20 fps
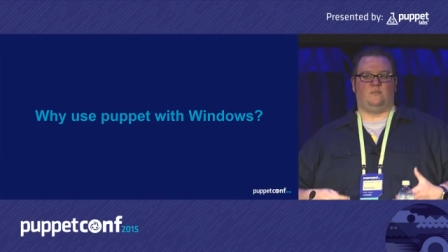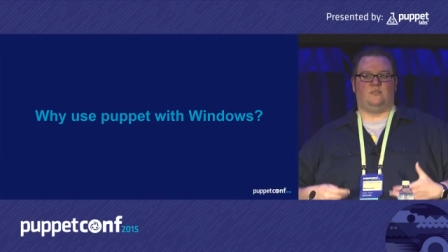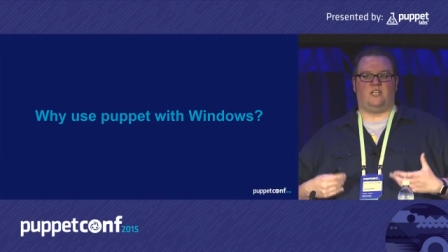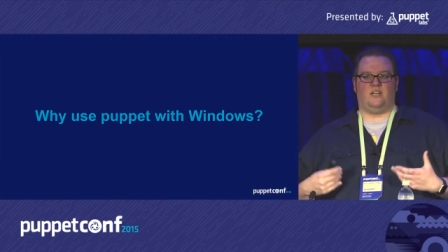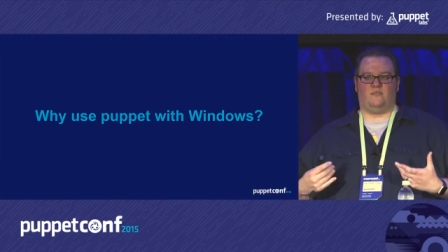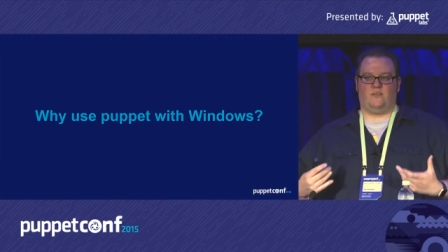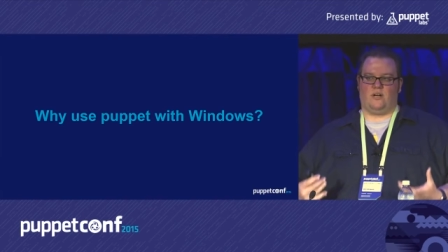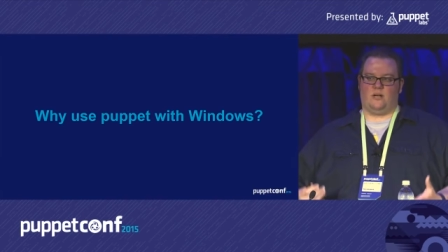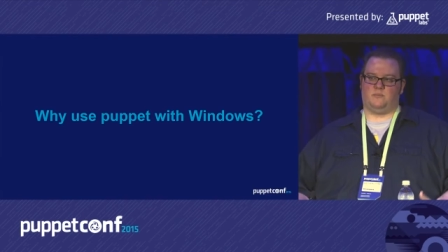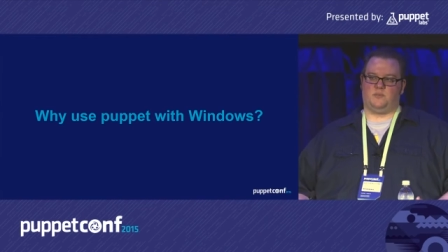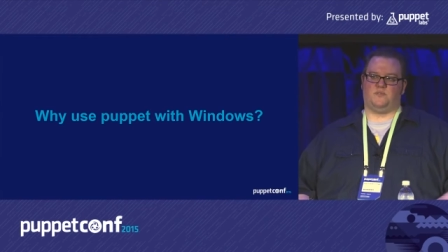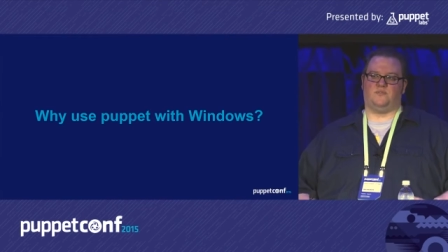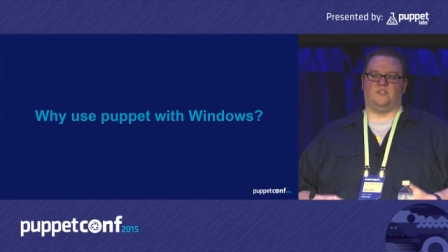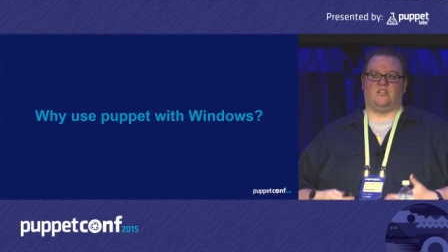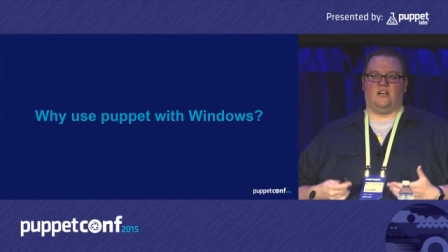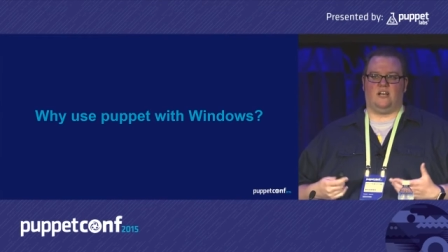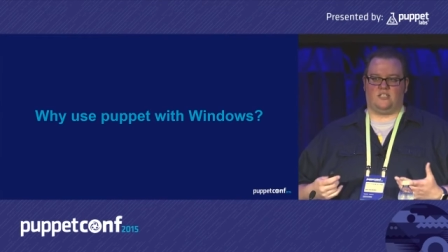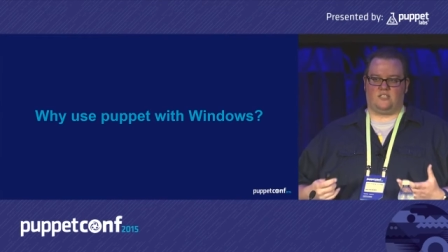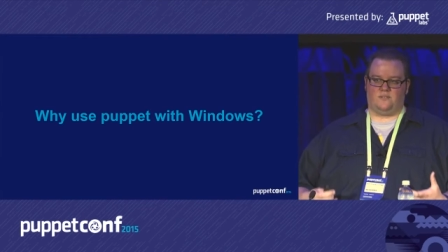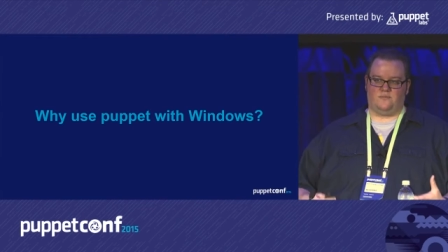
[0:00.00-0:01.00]
DevOps
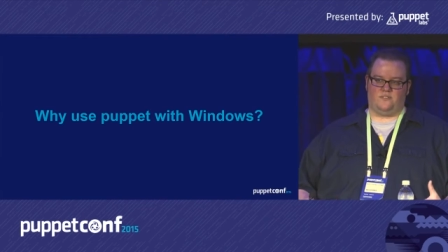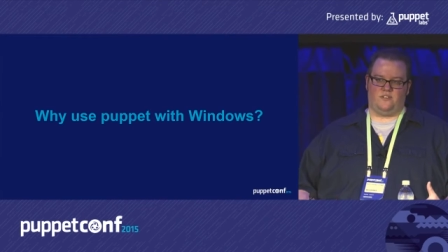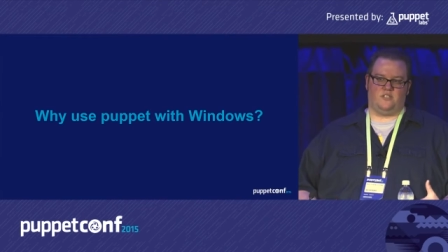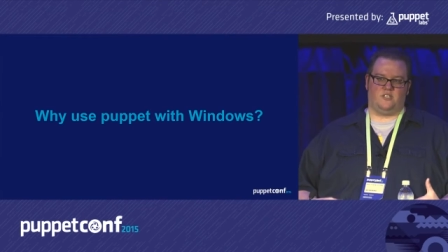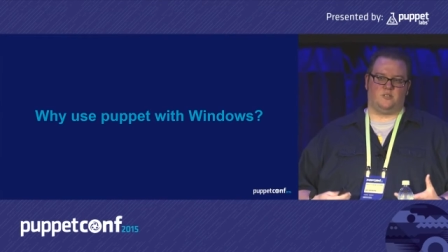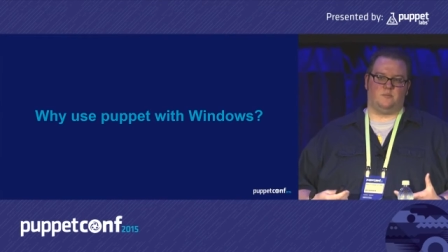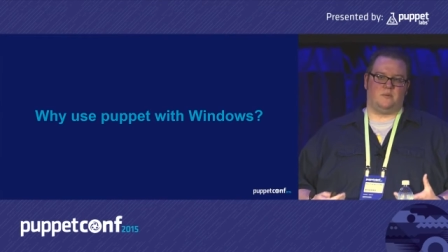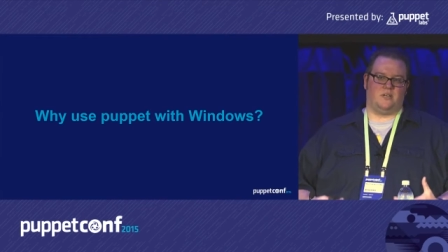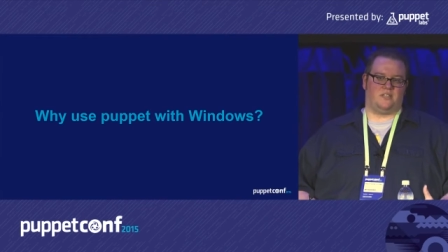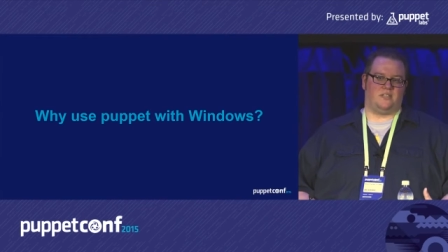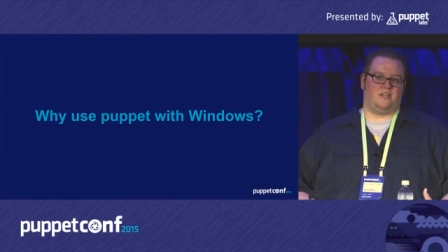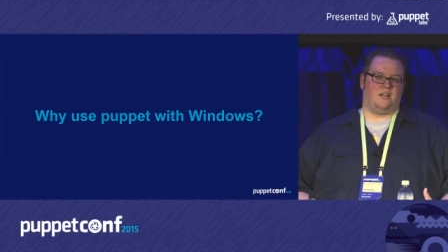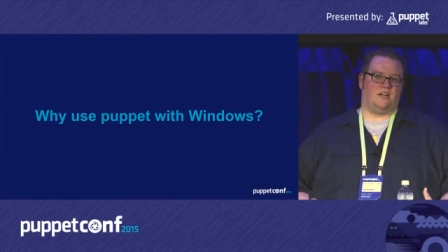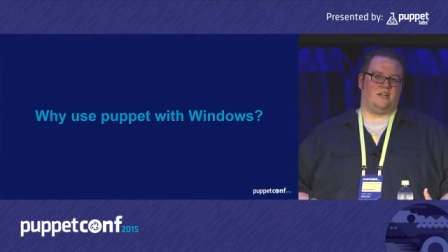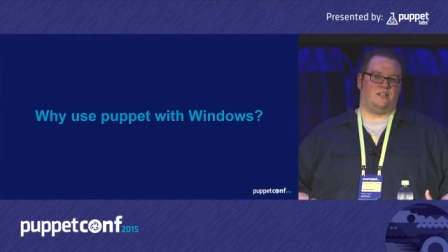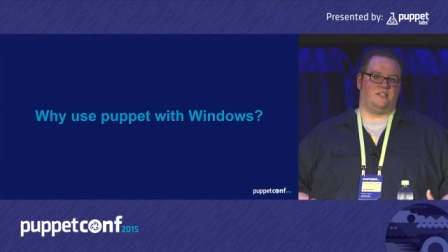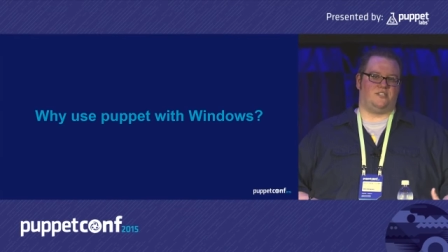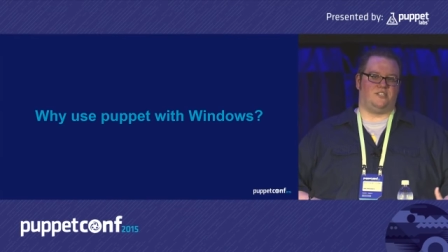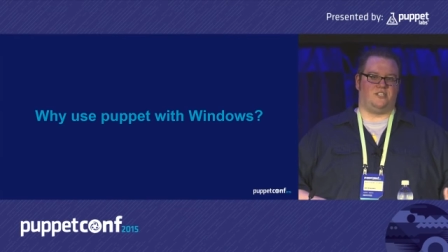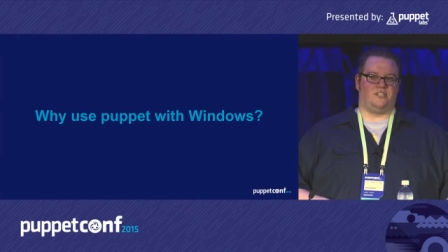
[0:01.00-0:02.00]
philosophies and
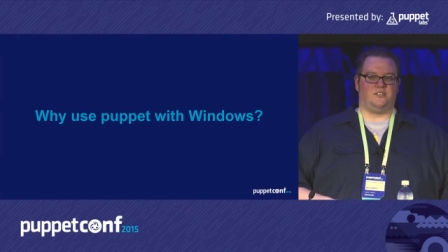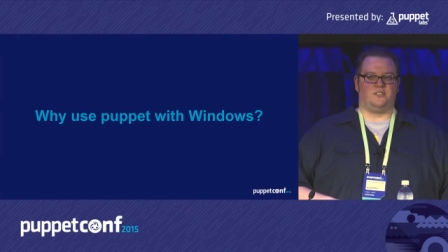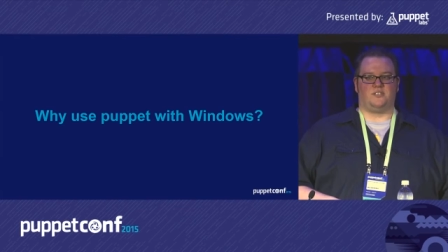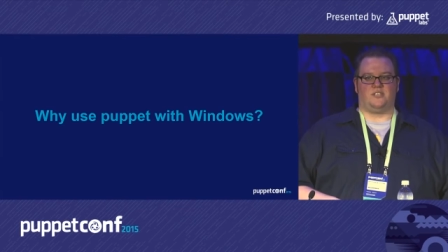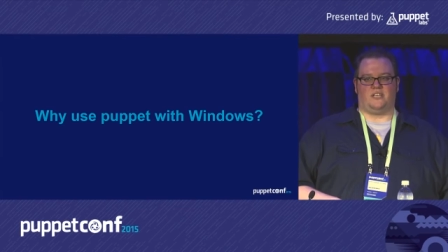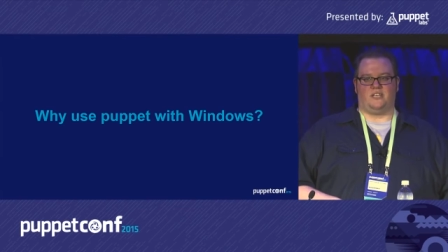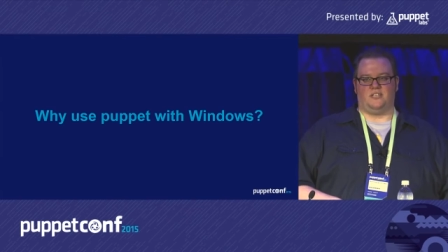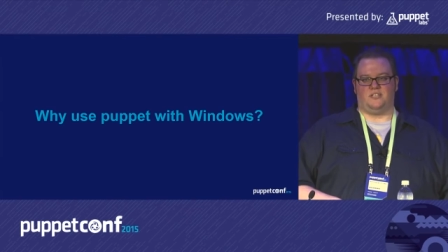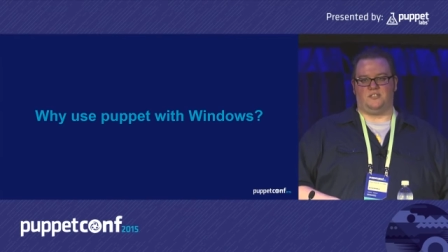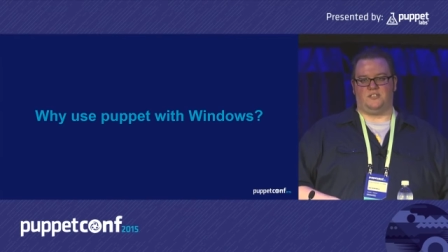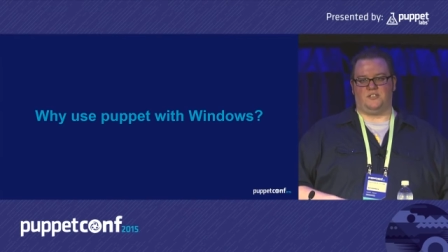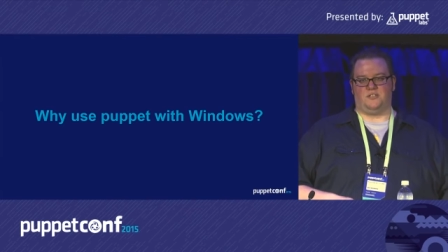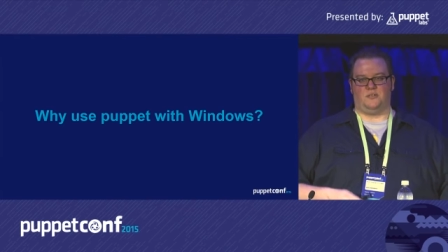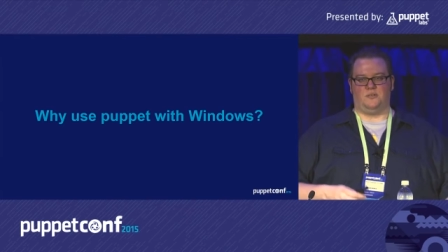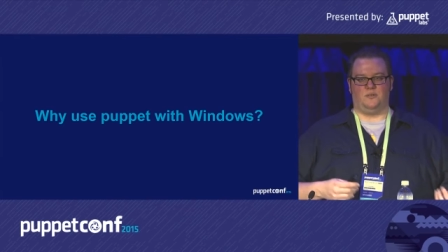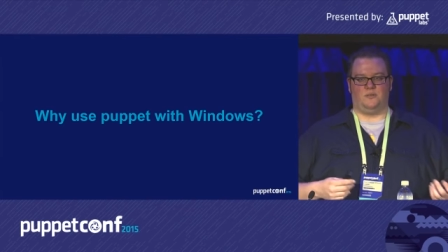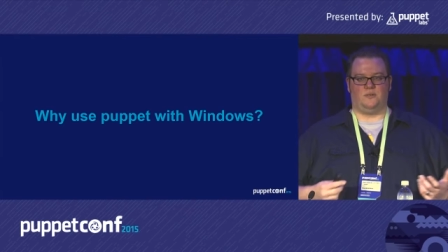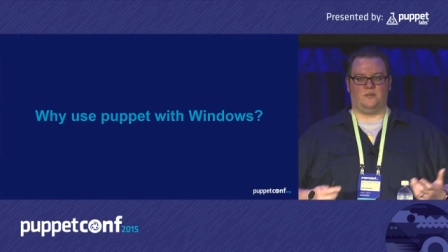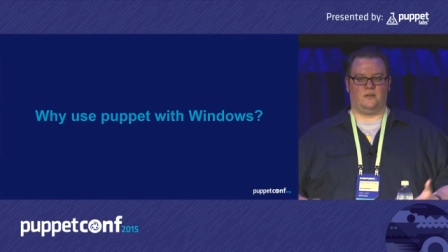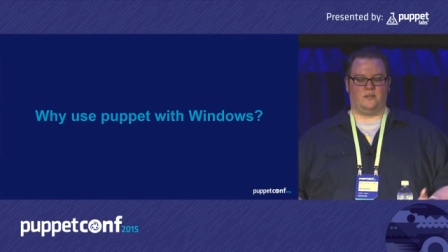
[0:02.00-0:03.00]
methodologies
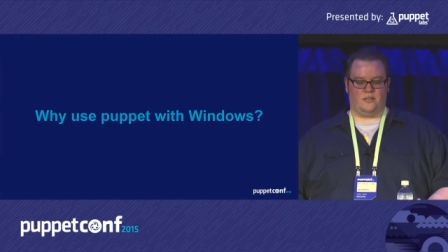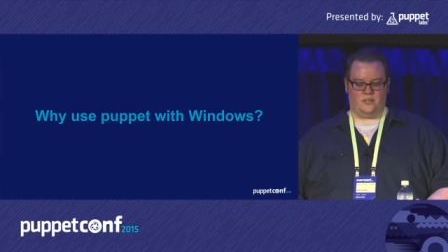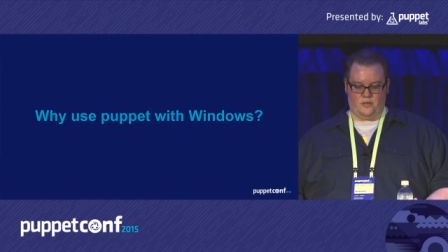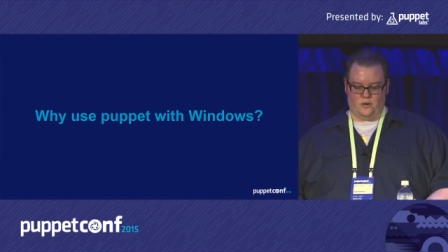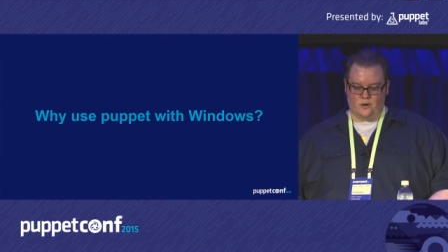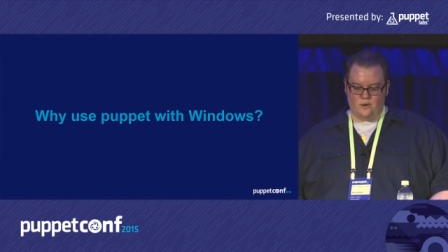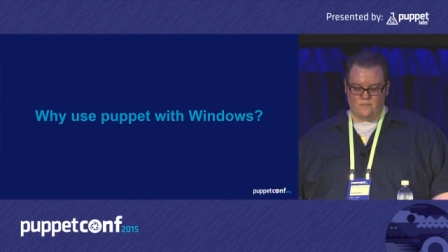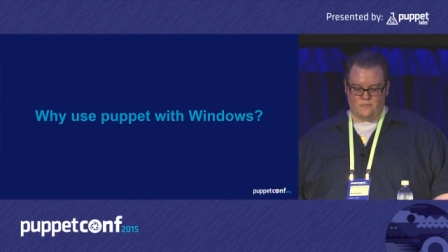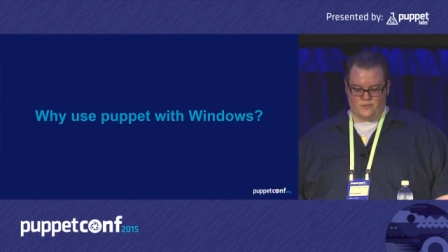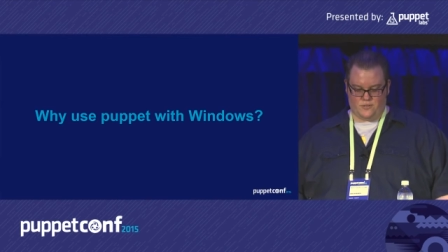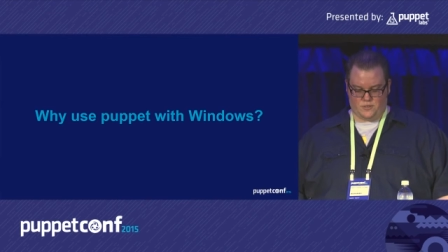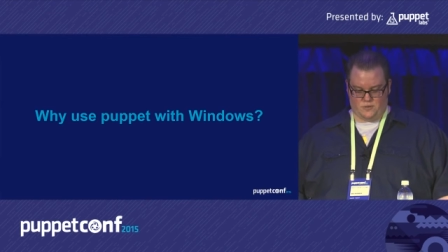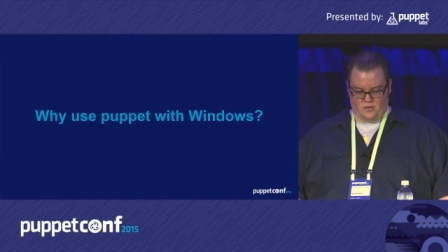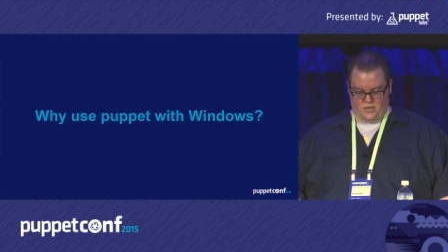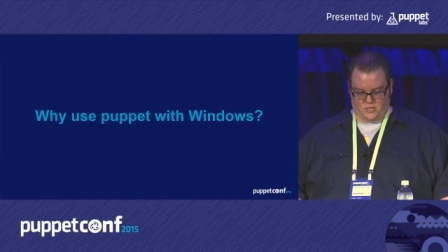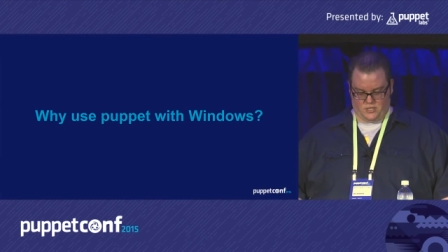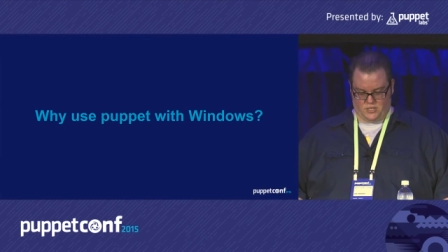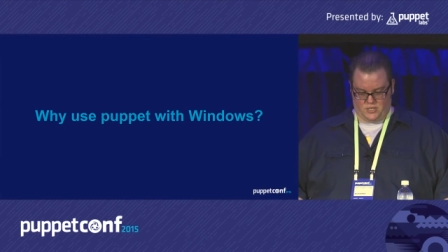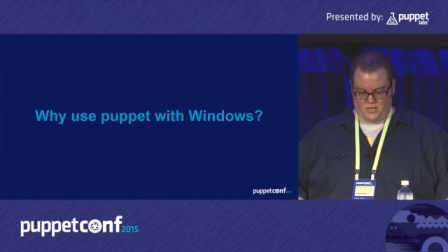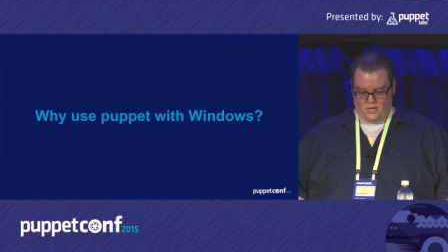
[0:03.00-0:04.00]
into your
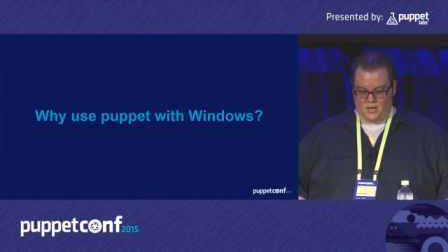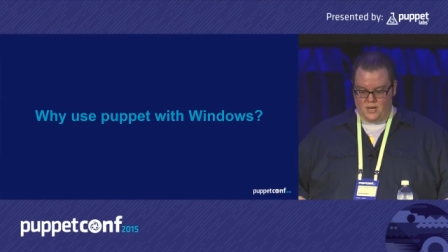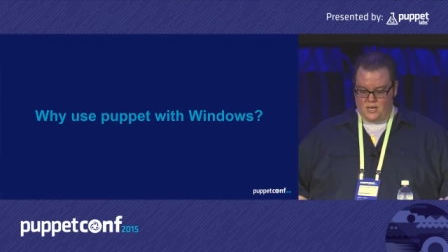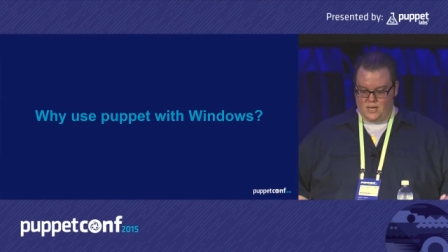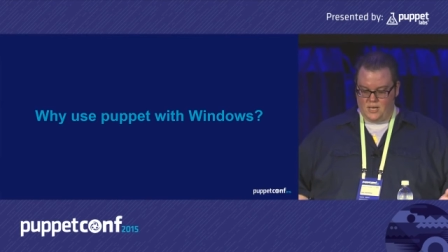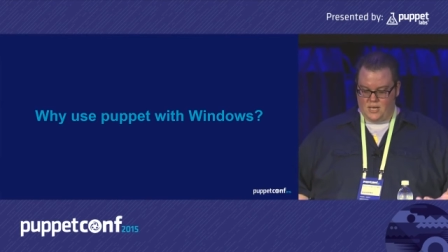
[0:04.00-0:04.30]
infrastructure,